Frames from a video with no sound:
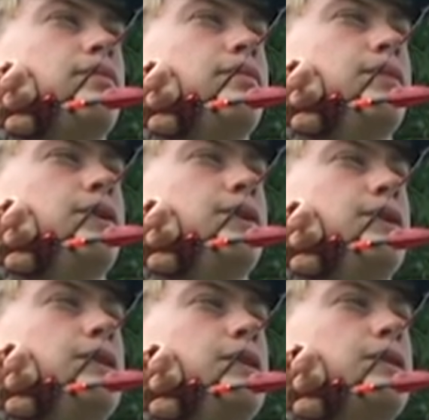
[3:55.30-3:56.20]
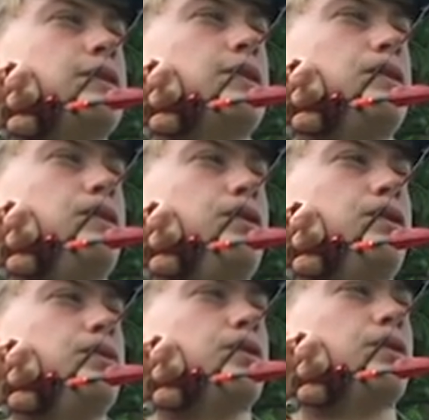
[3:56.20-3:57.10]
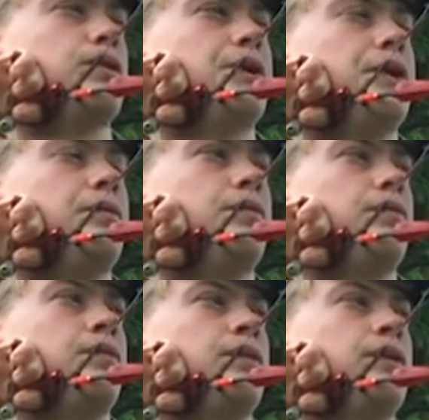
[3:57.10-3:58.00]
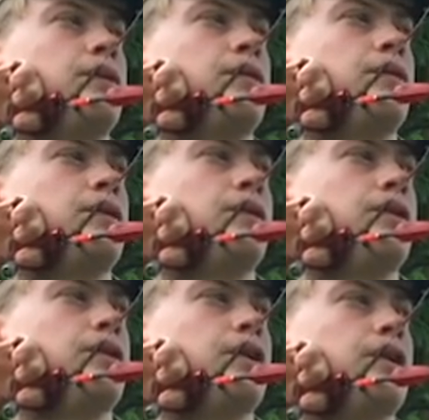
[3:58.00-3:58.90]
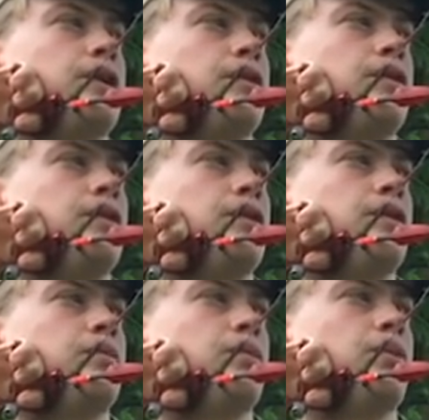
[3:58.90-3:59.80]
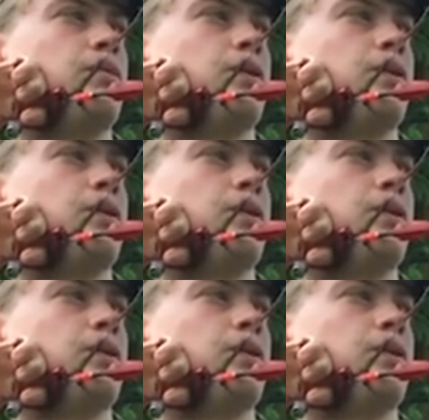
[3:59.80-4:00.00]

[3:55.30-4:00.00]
But you see here it's kind of neutral, right? Now I could put more